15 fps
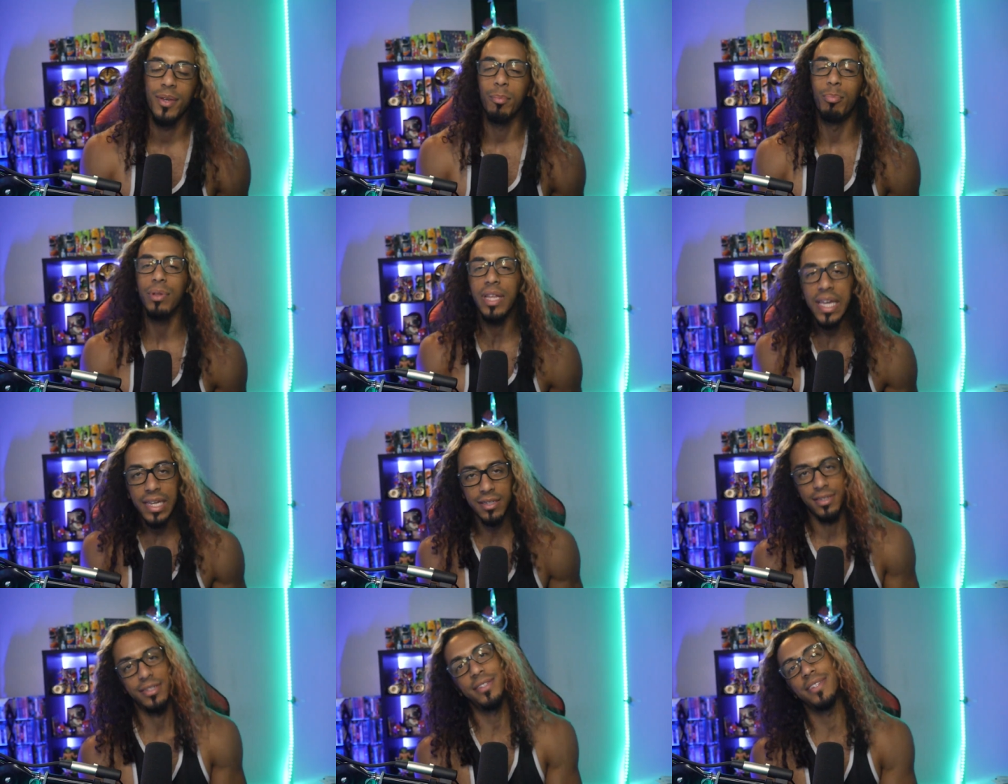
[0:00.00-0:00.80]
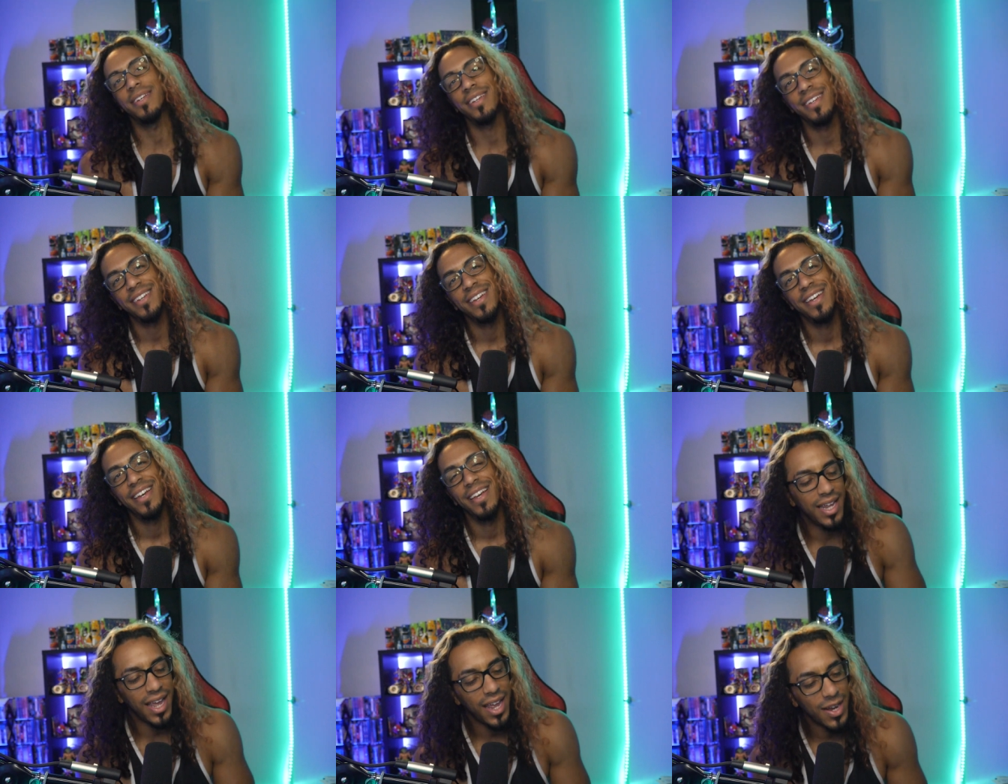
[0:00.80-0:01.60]
Bleach has been
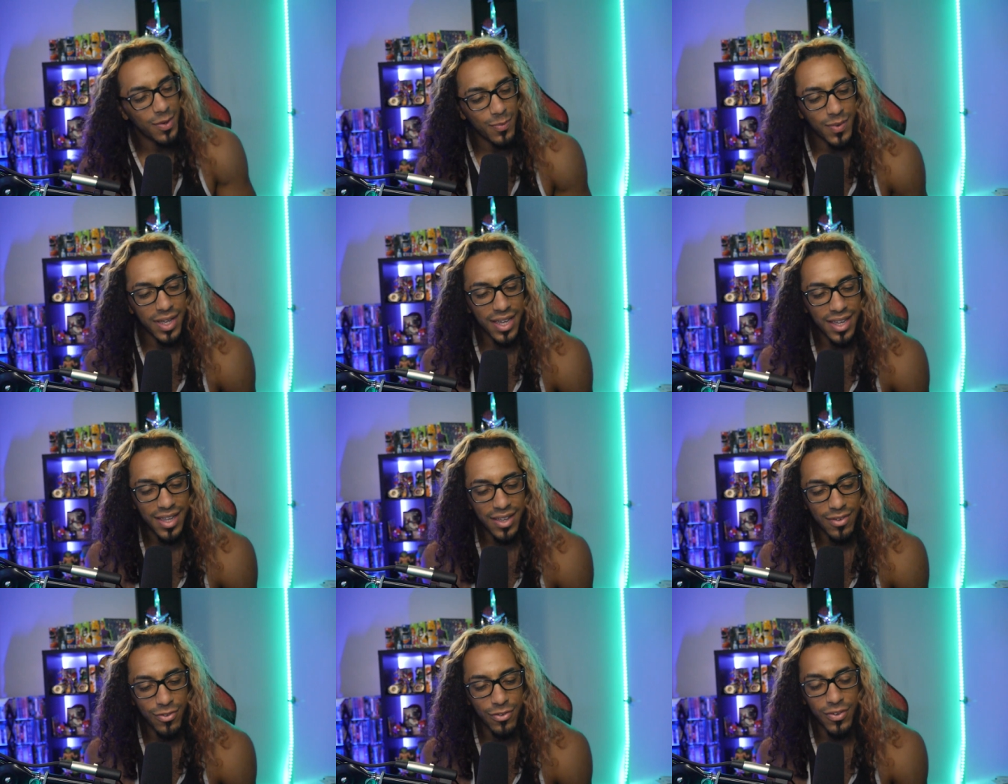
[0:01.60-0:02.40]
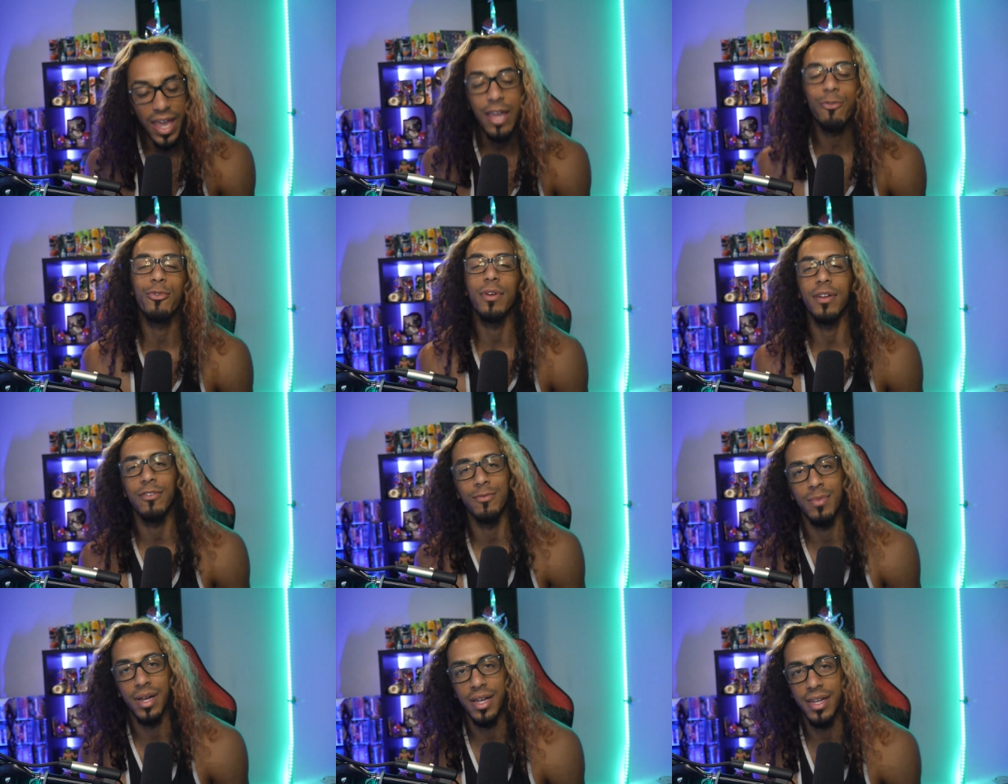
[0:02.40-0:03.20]
an anime favorite
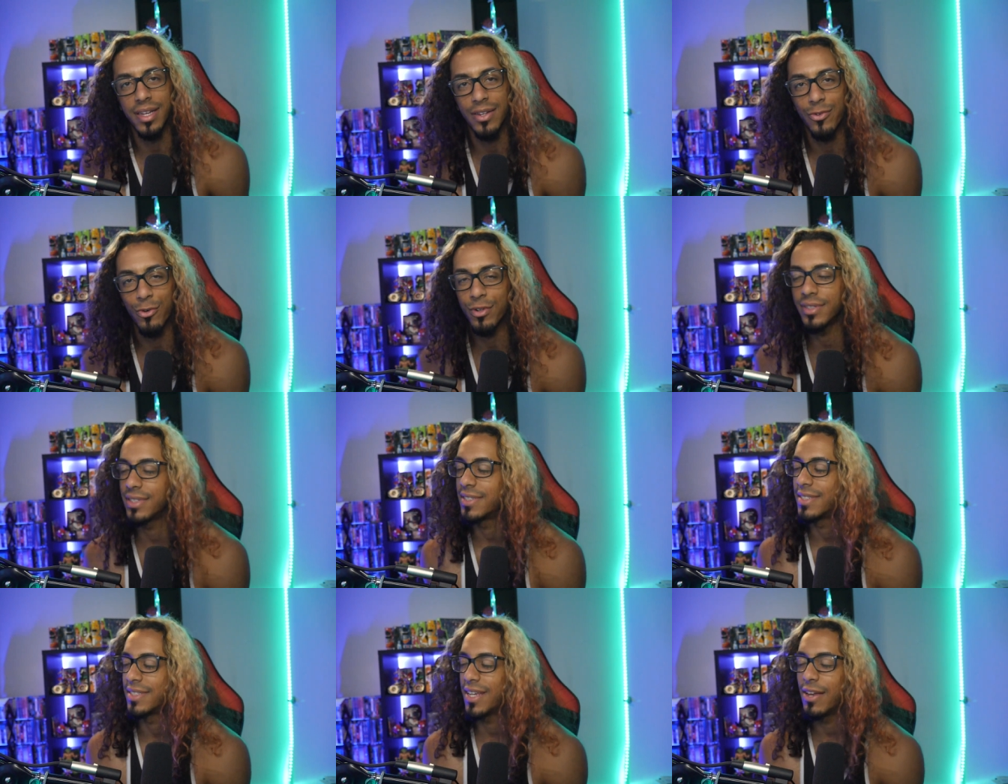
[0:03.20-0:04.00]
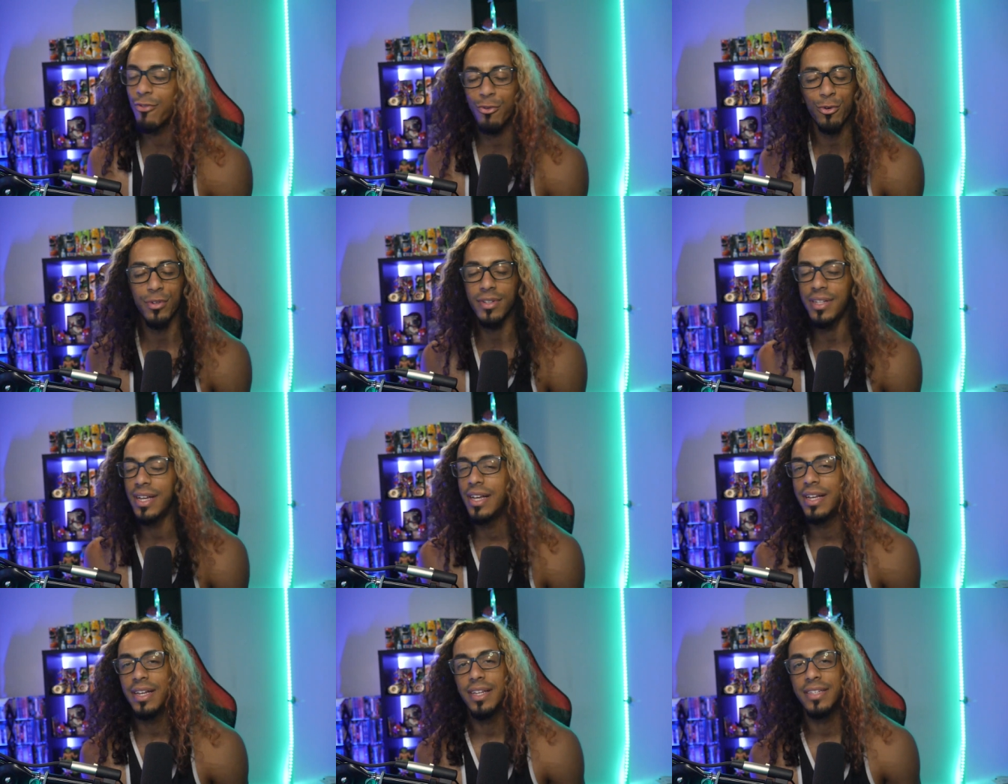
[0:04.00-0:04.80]
of mine for several,
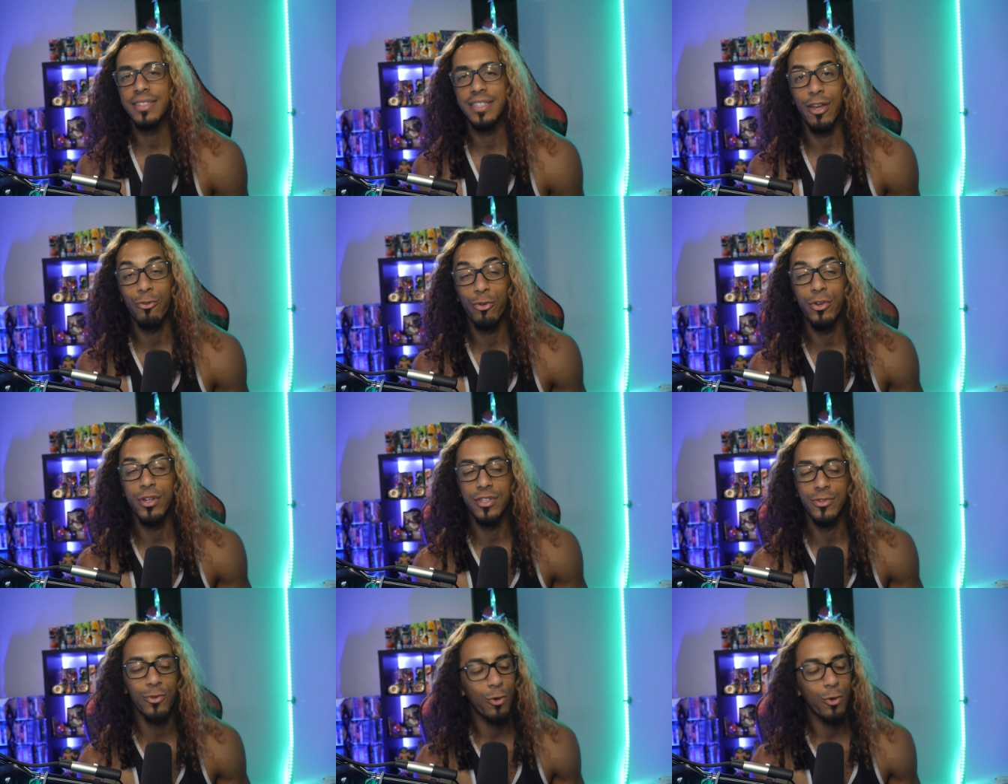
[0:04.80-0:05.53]
several years.